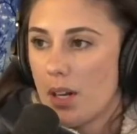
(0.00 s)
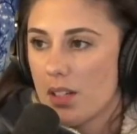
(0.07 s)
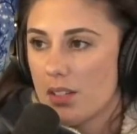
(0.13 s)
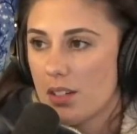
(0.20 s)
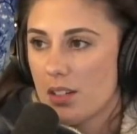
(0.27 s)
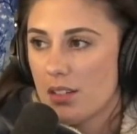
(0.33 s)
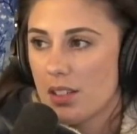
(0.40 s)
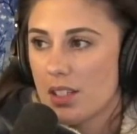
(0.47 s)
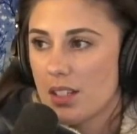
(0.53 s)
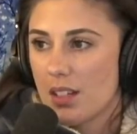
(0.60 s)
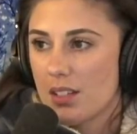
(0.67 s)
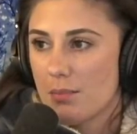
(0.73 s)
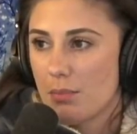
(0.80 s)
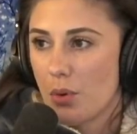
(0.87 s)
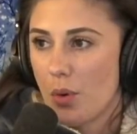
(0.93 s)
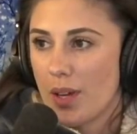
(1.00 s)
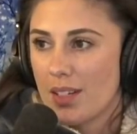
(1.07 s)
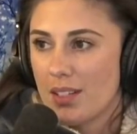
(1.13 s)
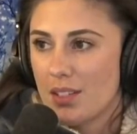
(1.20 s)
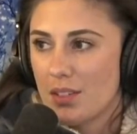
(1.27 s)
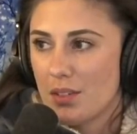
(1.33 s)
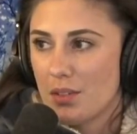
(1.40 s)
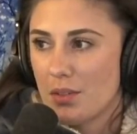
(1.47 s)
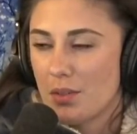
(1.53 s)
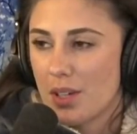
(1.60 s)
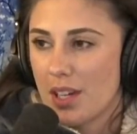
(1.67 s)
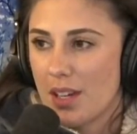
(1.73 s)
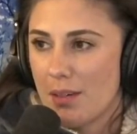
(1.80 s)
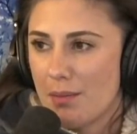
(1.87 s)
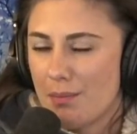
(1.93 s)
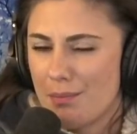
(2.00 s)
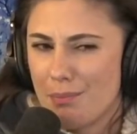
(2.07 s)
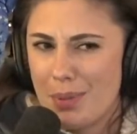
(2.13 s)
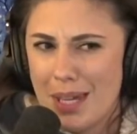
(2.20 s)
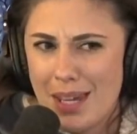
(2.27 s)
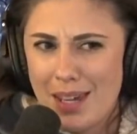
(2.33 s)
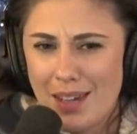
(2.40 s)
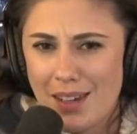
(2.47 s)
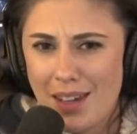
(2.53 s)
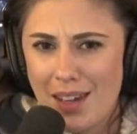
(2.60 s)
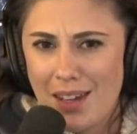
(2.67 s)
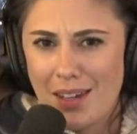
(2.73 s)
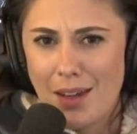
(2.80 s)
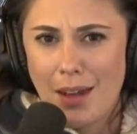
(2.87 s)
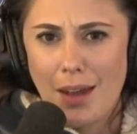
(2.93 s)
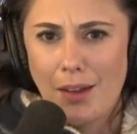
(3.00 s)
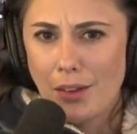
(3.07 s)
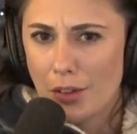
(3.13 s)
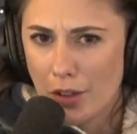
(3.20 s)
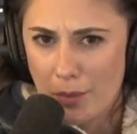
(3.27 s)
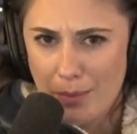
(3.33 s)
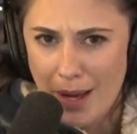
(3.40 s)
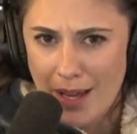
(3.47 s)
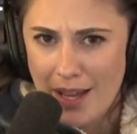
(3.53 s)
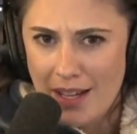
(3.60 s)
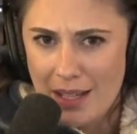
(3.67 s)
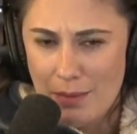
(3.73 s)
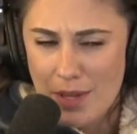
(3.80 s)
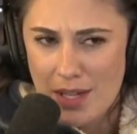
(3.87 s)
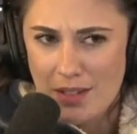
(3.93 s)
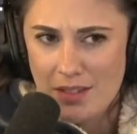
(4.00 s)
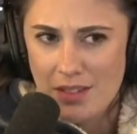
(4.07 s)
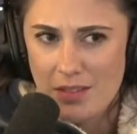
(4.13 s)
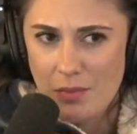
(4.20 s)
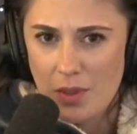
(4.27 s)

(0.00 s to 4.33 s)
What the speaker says: But it certainly doesn't point to him being a killer by any means.